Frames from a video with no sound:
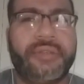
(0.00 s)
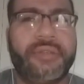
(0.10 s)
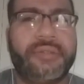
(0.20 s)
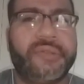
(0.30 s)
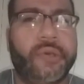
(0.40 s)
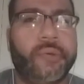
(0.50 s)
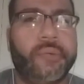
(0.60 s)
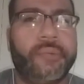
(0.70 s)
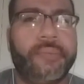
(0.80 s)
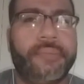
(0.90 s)
it's
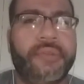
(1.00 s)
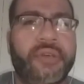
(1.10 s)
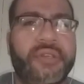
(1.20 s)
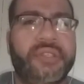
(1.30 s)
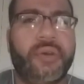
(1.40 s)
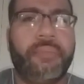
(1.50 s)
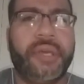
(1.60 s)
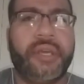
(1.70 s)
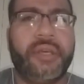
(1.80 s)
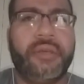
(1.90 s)
no
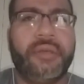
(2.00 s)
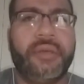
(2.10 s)
biggie.